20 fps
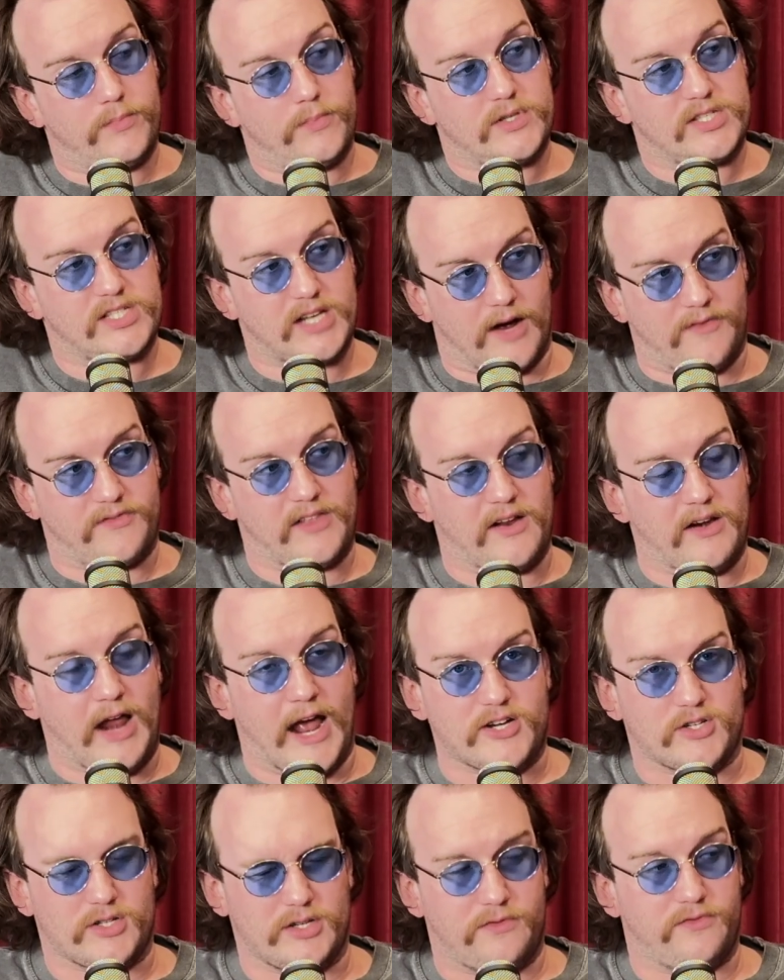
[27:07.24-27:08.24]
stuff that
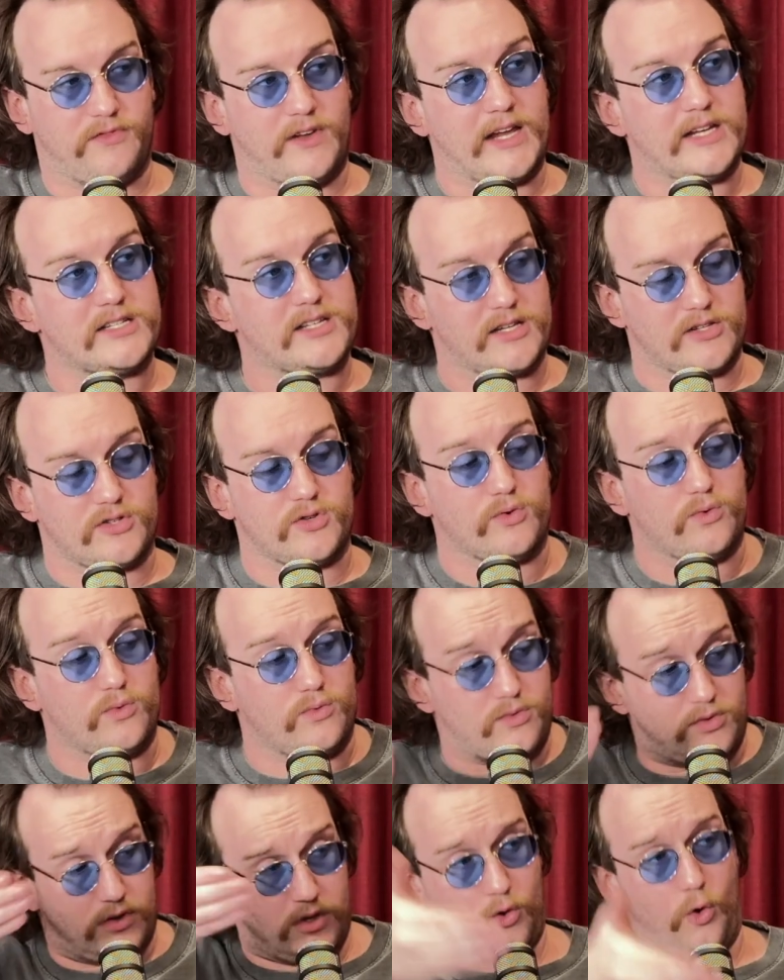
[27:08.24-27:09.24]
actually feeds into
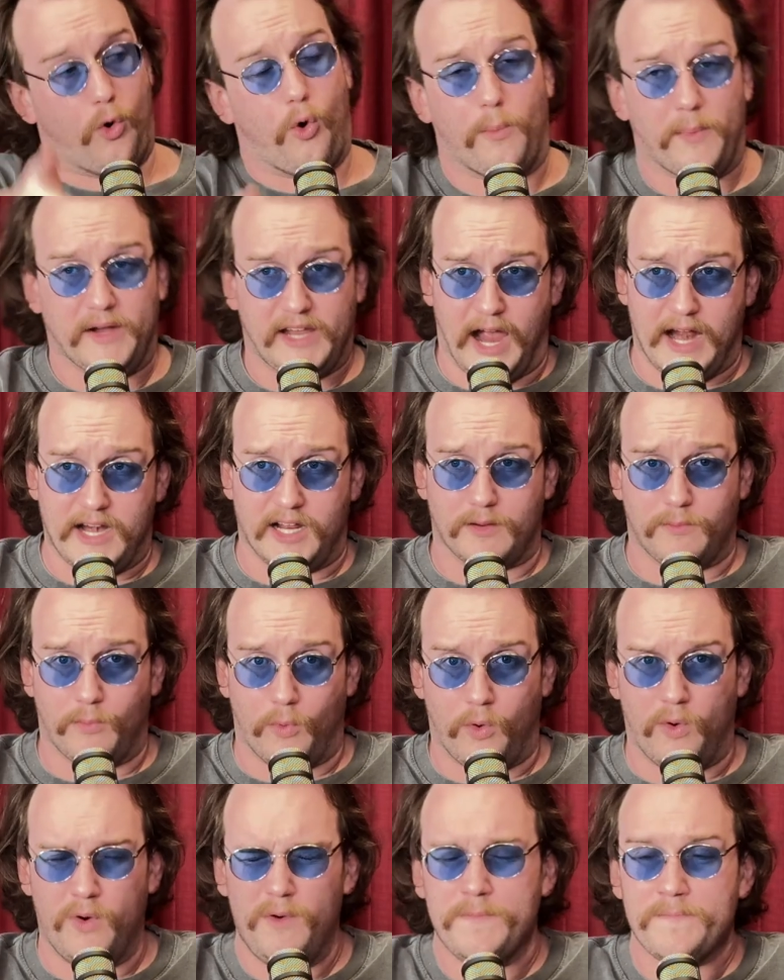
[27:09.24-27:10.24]
the core mechanic
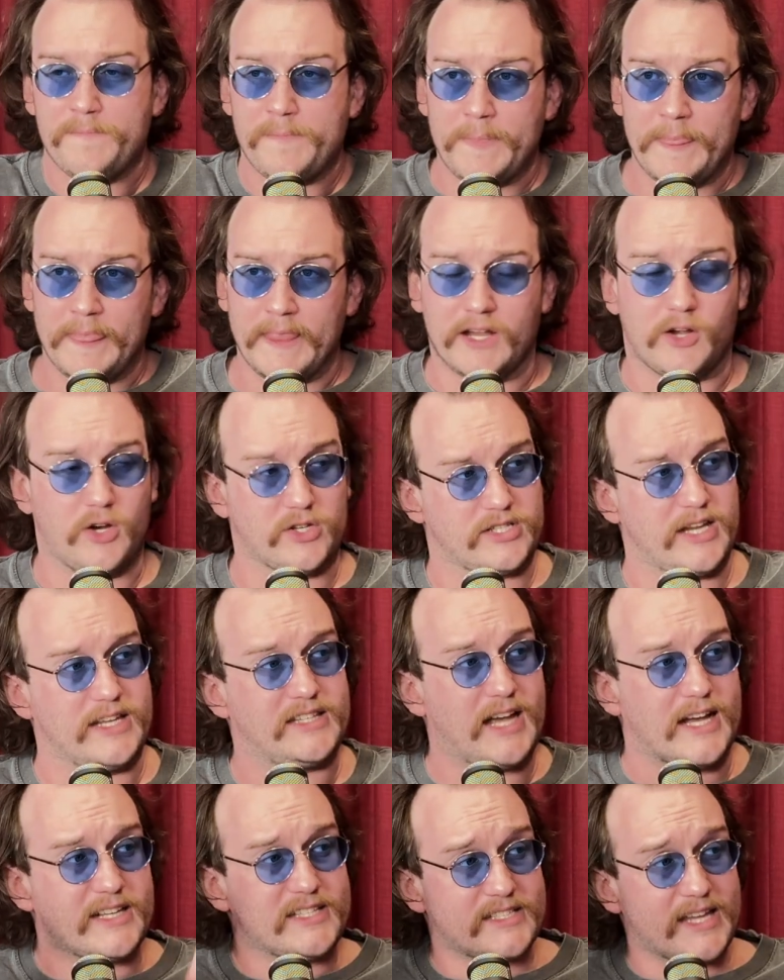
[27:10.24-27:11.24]
more, because it
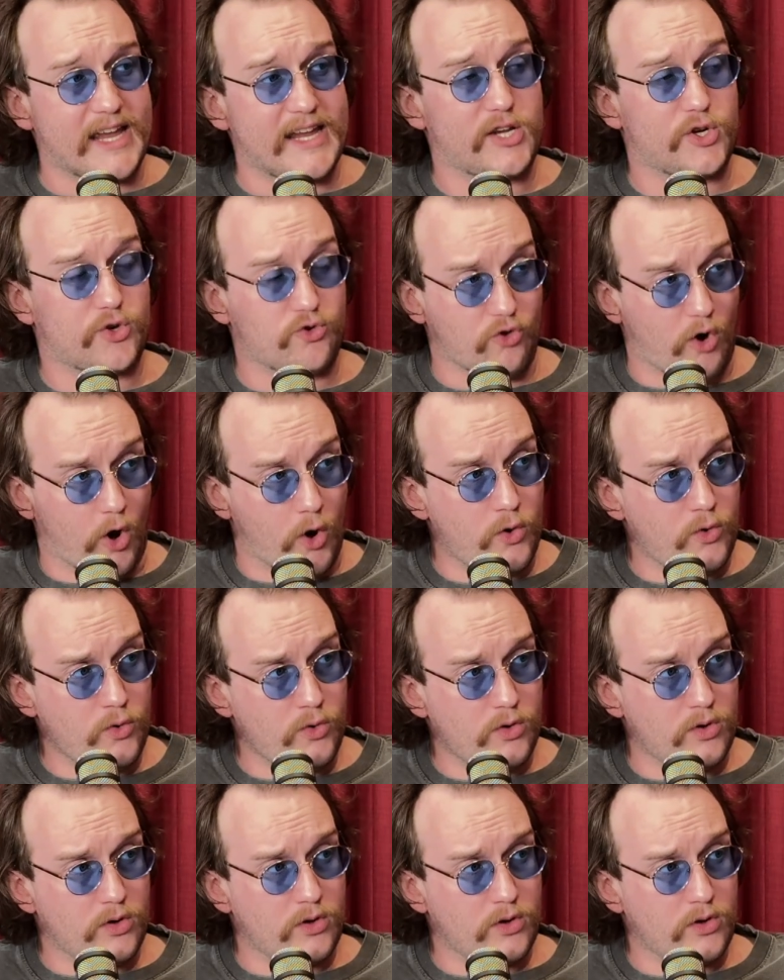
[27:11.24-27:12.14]
does say grow.